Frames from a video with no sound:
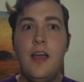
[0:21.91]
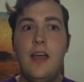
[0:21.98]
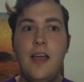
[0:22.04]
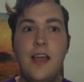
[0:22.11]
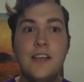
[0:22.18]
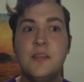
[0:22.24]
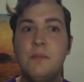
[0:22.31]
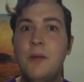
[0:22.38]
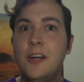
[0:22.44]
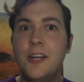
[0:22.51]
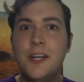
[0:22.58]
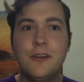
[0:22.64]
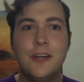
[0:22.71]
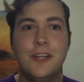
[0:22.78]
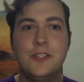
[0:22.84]
As a
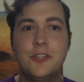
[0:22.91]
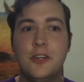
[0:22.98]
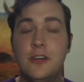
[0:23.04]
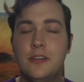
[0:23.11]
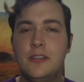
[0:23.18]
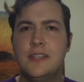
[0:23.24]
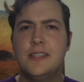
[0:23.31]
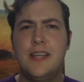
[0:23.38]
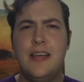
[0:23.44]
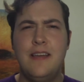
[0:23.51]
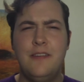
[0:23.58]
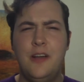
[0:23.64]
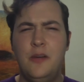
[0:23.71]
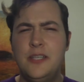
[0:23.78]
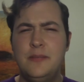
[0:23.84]
marketer and a journalist, I
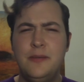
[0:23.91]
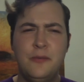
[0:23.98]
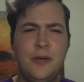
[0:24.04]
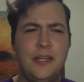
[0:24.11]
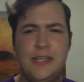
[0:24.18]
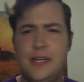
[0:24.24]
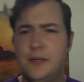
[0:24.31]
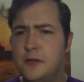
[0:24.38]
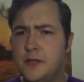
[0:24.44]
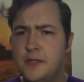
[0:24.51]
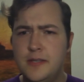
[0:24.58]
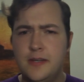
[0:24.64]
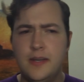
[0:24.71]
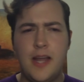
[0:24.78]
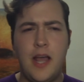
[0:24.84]
have always been really
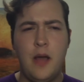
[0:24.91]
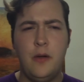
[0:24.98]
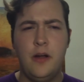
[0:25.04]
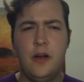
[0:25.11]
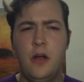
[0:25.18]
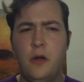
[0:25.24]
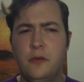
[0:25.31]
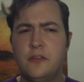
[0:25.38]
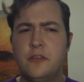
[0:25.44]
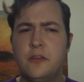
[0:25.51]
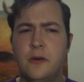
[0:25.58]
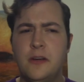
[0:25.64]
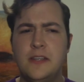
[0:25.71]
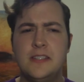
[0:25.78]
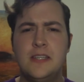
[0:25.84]
interested in how our own
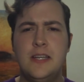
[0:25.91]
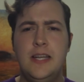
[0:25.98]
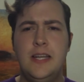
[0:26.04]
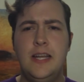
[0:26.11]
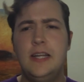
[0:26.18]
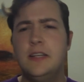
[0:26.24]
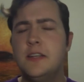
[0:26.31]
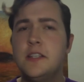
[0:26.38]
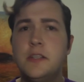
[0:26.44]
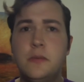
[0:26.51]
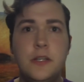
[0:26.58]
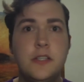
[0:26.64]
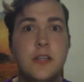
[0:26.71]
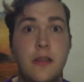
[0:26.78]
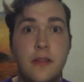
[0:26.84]
stories connect us to
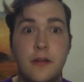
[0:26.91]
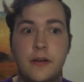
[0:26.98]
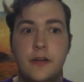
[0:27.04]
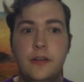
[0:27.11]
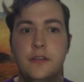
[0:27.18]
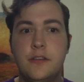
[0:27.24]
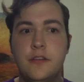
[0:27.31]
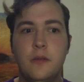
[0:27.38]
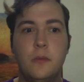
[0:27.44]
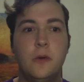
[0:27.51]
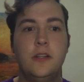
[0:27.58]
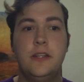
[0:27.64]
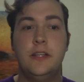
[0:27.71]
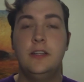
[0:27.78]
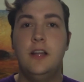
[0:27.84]
each other and to the
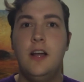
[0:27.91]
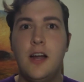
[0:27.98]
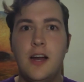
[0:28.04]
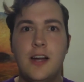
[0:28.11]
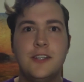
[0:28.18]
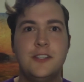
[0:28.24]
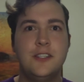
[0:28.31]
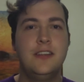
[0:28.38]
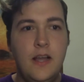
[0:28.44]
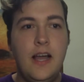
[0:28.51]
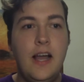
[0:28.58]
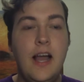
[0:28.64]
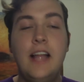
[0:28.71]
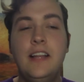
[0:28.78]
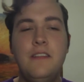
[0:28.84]
world at large.
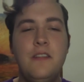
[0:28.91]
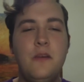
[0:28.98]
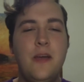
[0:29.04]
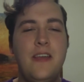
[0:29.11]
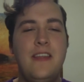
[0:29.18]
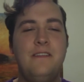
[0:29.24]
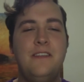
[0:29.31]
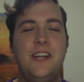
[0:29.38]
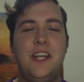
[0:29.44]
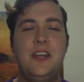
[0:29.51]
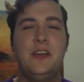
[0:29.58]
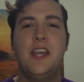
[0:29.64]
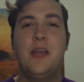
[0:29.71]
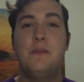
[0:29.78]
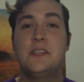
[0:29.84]
I love the way that
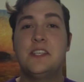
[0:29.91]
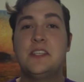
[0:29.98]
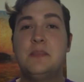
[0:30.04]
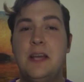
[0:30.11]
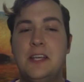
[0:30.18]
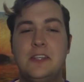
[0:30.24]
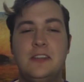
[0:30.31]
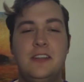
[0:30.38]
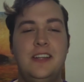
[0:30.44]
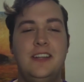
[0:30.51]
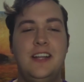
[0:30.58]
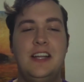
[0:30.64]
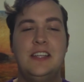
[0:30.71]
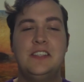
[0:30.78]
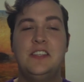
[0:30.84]
video games especially
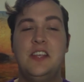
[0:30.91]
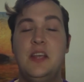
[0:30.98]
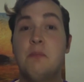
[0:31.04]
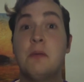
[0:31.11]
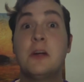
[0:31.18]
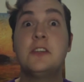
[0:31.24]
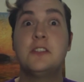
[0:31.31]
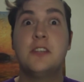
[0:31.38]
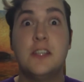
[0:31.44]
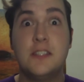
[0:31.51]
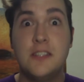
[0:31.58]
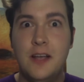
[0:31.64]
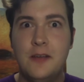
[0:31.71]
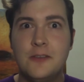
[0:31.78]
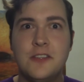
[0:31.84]
let us immerse
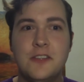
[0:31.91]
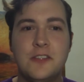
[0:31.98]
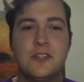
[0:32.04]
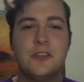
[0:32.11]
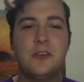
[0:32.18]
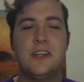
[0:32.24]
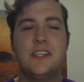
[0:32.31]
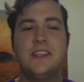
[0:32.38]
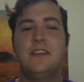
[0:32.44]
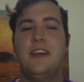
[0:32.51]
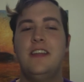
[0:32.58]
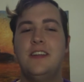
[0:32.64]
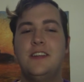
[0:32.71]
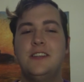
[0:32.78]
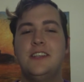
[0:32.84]
ourselves in the stories of
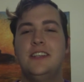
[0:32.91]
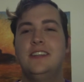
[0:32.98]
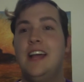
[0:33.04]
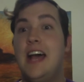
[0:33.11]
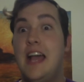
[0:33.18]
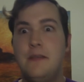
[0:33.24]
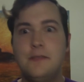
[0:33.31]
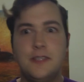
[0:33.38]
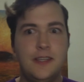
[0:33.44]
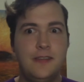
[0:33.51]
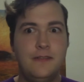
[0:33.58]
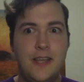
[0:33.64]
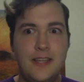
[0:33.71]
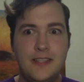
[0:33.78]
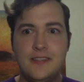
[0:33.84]
others and lives and
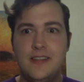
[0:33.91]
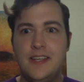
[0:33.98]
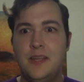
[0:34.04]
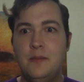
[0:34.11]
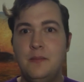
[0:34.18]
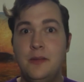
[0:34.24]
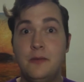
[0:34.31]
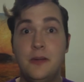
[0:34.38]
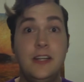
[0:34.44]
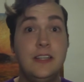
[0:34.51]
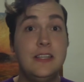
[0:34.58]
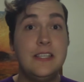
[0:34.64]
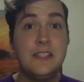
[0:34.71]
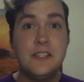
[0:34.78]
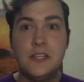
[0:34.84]
events that can be
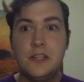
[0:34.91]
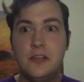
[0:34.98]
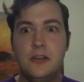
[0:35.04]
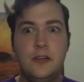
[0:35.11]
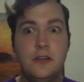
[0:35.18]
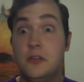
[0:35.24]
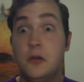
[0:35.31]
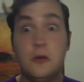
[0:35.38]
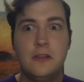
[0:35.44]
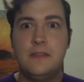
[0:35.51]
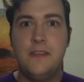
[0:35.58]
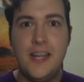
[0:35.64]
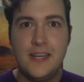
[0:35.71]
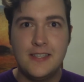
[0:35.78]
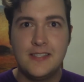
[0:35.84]
realistic or total
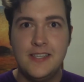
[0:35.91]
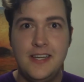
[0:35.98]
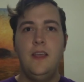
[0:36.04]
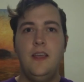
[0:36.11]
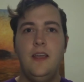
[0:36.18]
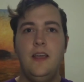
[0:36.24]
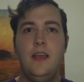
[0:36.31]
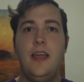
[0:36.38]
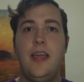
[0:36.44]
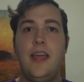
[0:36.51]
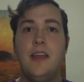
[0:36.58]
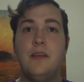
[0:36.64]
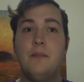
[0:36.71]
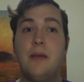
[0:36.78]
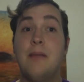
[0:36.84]
fantasy.
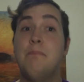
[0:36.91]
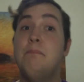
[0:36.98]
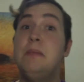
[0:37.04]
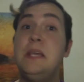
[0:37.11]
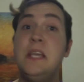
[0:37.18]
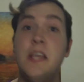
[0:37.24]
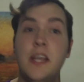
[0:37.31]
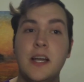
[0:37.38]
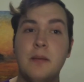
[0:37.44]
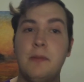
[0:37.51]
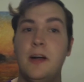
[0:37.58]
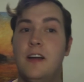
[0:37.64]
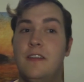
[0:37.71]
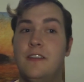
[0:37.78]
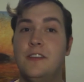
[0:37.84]
And by being a
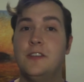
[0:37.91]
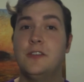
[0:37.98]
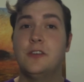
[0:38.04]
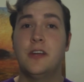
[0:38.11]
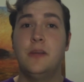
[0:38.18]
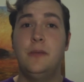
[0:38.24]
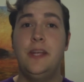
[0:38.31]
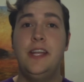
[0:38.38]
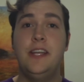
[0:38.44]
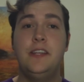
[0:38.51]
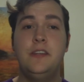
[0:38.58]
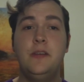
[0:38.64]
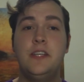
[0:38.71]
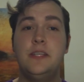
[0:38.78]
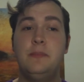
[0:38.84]
part of the story, we get
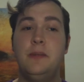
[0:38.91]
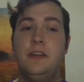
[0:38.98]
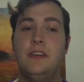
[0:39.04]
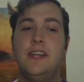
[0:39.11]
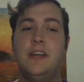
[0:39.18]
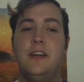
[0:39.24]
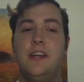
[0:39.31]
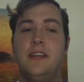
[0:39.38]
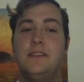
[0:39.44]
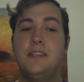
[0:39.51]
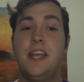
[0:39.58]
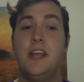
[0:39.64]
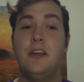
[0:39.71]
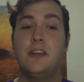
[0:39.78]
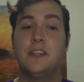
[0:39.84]
to experience narratives
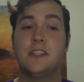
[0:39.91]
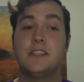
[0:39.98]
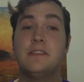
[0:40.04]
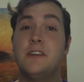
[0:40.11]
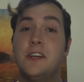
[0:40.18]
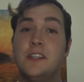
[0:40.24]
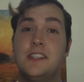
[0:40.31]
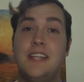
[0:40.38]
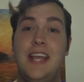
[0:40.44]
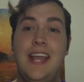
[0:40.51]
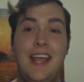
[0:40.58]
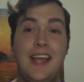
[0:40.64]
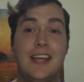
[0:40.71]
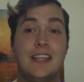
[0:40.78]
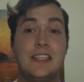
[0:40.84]
and characters
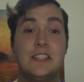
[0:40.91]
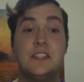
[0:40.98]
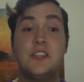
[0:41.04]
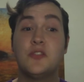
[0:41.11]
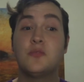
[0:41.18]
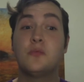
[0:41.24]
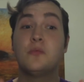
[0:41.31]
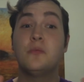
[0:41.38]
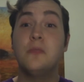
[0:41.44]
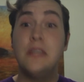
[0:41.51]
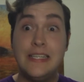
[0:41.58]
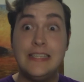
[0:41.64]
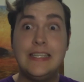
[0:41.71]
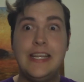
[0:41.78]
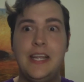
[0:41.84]
firsthand. This is
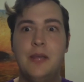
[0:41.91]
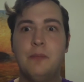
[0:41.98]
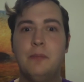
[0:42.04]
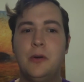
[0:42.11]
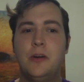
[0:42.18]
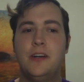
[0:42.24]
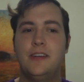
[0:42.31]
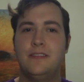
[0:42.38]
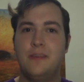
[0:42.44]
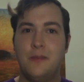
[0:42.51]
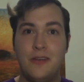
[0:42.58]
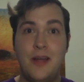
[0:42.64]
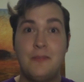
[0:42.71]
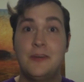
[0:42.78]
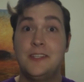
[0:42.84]
really important from a
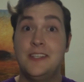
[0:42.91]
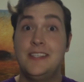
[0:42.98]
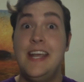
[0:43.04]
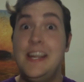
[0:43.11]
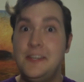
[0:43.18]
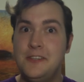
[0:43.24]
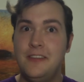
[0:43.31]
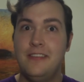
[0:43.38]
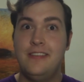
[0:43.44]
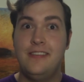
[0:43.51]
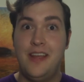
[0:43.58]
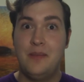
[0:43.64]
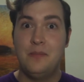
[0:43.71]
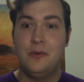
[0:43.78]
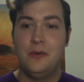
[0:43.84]
representation
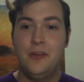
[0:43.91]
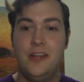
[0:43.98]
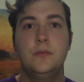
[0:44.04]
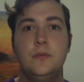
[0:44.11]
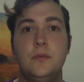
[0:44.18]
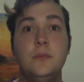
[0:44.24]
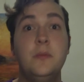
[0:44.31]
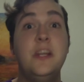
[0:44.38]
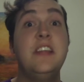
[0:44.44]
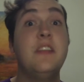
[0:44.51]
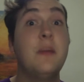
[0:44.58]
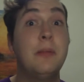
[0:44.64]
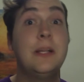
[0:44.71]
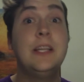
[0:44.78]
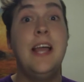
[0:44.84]
standpoint. We, the
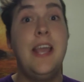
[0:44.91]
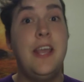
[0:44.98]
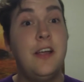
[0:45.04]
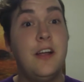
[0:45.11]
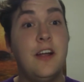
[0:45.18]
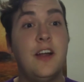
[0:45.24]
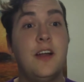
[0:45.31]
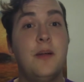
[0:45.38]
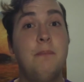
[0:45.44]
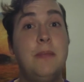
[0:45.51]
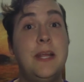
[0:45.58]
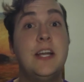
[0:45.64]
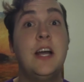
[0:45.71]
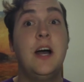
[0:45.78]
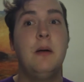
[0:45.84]
player,
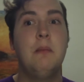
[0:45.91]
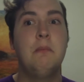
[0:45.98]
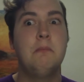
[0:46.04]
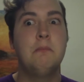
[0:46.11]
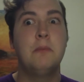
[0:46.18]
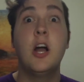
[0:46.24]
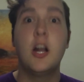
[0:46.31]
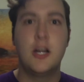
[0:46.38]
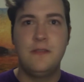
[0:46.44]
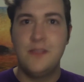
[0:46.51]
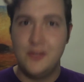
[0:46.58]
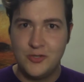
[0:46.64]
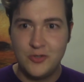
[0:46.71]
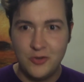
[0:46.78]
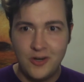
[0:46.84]
become part of the
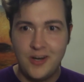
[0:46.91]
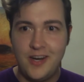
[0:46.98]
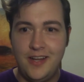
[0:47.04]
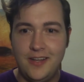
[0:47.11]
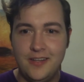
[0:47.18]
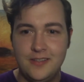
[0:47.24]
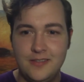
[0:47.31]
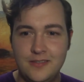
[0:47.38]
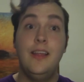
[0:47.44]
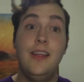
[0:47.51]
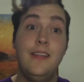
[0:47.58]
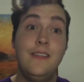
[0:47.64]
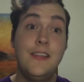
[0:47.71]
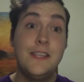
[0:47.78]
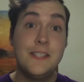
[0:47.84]
story.
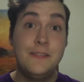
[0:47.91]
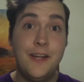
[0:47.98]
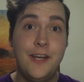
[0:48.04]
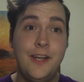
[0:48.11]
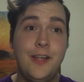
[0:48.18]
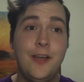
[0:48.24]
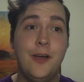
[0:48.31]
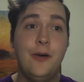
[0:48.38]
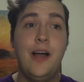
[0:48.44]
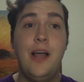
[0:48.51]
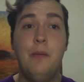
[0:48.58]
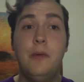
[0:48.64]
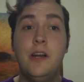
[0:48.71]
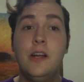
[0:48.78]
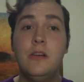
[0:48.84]
In this video, I
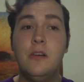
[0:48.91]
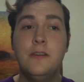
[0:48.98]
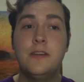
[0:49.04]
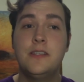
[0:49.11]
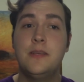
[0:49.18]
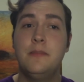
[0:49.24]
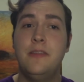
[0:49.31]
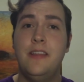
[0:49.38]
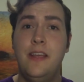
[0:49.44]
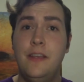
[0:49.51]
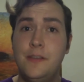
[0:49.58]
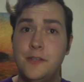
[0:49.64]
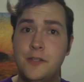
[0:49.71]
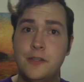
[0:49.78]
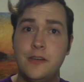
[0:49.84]
want to go over some of the
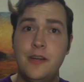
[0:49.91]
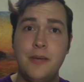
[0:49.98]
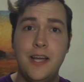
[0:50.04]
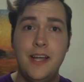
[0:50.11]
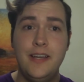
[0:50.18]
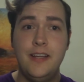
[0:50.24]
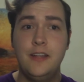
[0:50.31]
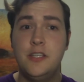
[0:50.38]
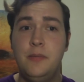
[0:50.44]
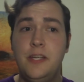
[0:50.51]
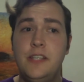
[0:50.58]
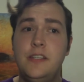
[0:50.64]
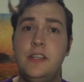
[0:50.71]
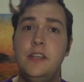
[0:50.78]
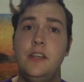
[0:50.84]
history behind
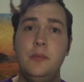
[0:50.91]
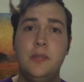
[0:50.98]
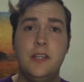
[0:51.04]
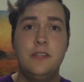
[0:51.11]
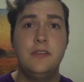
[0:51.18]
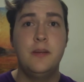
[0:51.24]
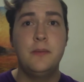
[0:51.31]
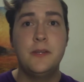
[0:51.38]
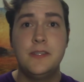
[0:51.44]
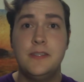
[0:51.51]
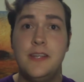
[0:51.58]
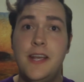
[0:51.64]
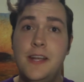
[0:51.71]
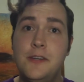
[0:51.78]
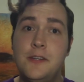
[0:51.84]
LGBTQ+
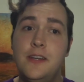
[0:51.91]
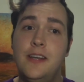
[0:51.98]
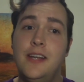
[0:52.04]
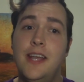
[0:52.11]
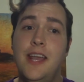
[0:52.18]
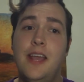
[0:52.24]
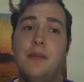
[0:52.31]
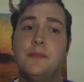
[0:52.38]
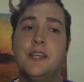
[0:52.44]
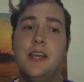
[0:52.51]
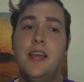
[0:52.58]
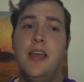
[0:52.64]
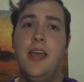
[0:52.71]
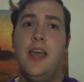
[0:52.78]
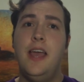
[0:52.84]
representation in games
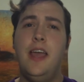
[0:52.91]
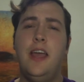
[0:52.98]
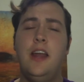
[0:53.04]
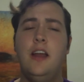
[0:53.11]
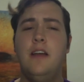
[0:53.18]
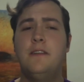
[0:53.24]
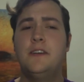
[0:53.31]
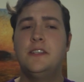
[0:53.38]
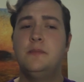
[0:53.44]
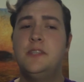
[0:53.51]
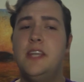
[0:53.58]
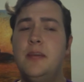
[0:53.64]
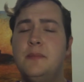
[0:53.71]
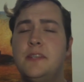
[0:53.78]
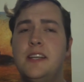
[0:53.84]
and offer some
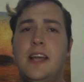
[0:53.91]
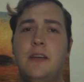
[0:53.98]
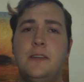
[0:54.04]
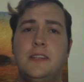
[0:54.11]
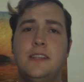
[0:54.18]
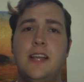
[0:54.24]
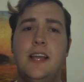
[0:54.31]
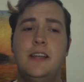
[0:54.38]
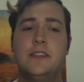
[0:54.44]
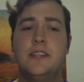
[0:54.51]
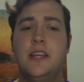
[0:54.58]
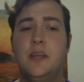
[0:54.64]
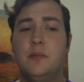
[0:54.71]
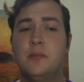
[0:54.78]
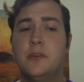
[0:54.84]
tips on how designers
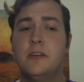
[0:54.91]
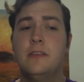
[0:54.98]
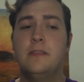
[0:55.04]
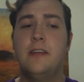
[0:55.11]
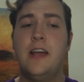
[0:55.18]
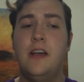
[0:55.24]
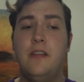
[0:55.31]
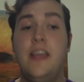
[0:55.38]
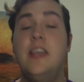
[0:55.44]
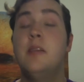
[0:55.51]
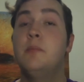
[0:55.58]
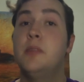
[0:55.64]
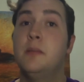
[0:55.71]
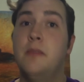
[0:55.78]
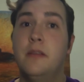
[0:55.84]
can improve how they
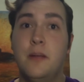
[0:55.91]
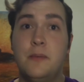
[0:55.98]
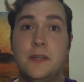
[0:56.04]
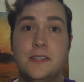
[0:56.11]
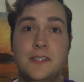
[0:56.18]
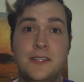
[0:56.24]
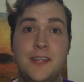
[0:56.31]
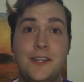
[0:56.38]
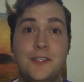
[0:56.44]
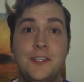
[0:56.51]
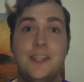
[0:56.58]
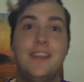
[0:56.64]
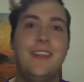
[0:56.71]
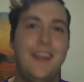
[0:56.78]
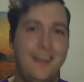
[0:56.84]
implement representation
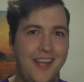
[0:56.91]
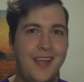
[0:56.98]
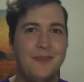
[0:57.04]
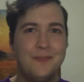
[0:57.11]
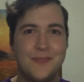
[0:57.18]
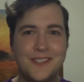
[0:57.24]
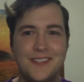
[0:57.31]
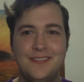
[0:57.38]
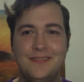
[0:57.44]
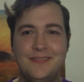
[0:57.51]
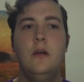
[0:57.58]
in their games.